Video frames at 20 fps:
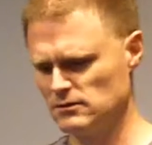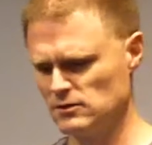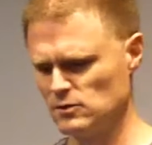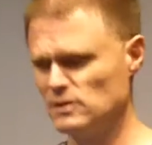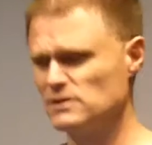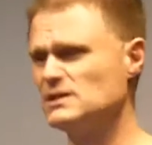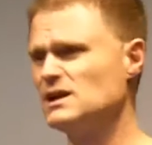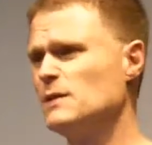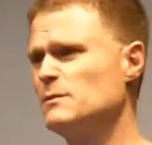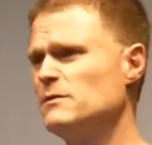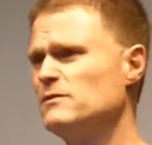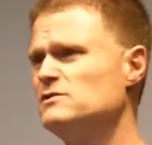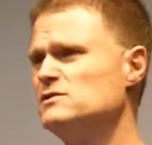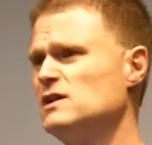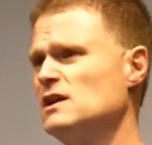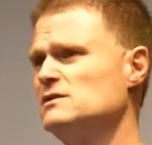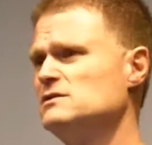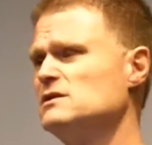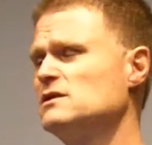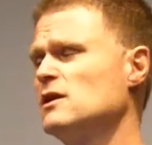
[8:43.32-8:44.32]
So what type of
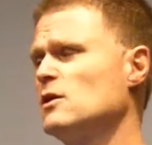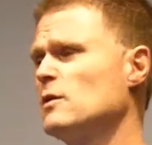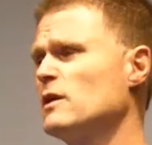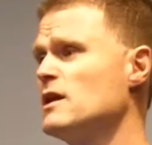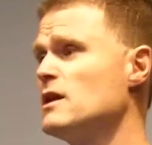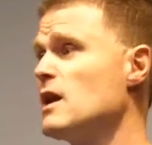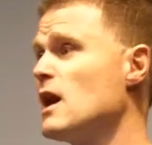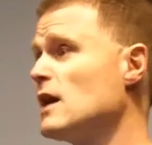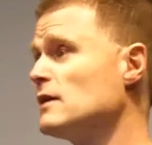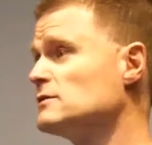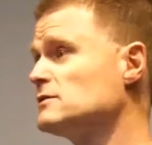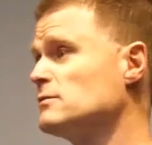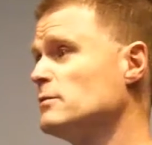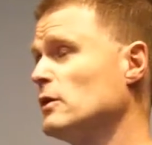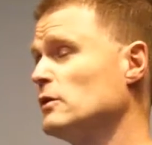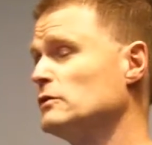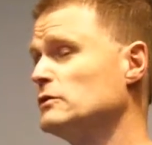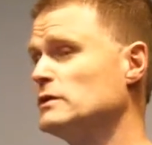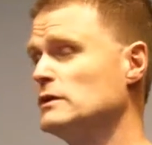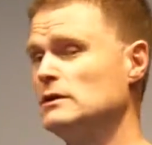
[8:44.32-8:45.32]
judging are we not
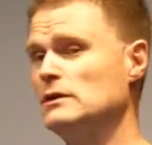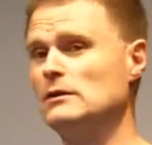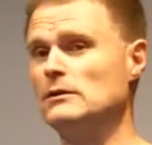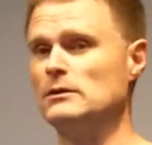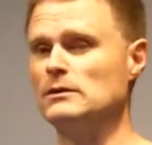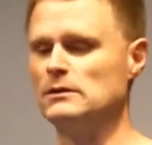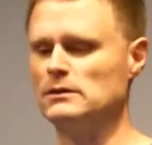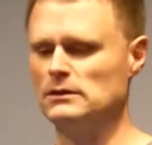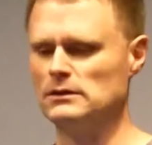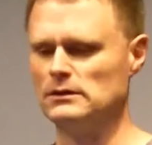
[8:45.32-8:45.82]
supposed to do?